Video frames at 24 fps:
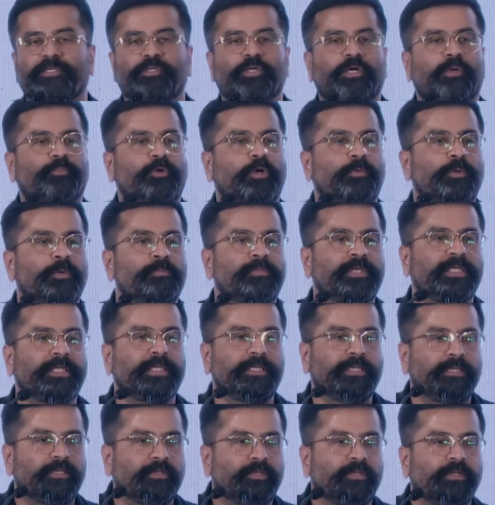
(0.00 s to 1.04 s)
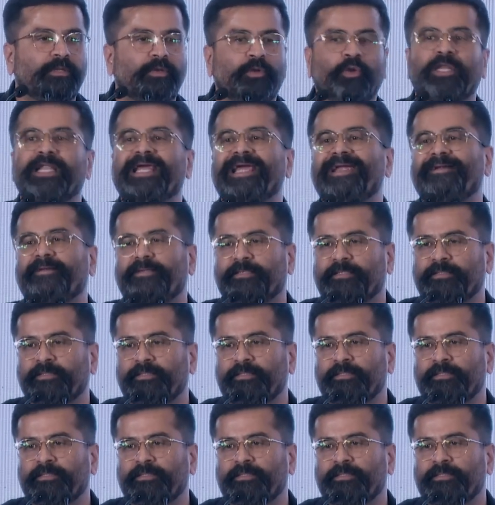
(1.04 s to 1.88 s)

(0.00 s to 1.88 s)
you're probably late